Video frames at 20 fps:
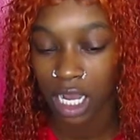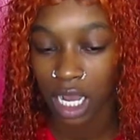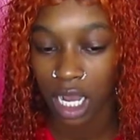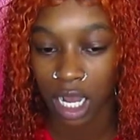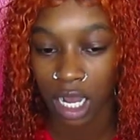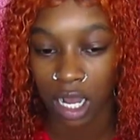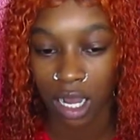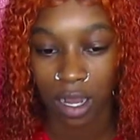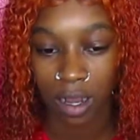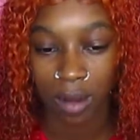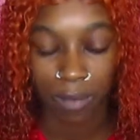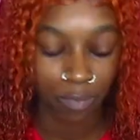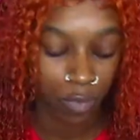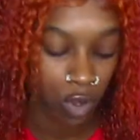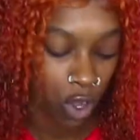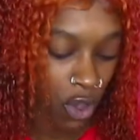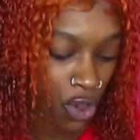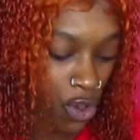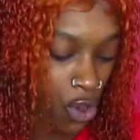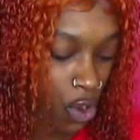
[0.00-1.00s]
Um
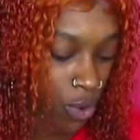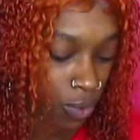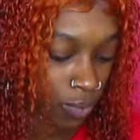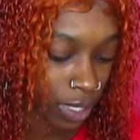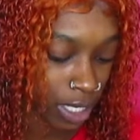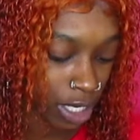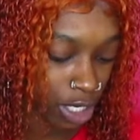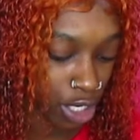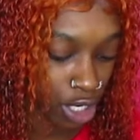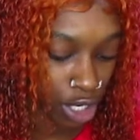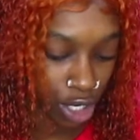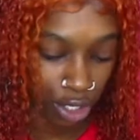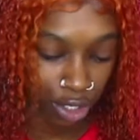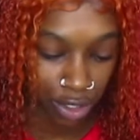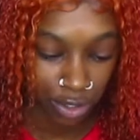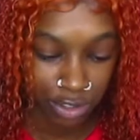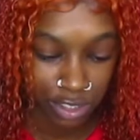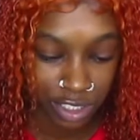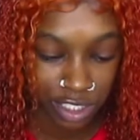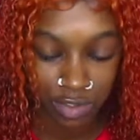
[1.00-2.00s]
one of the
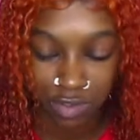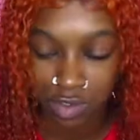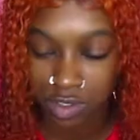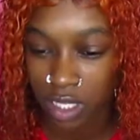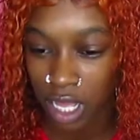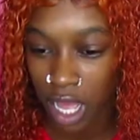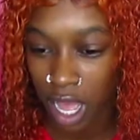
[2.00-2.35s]
girls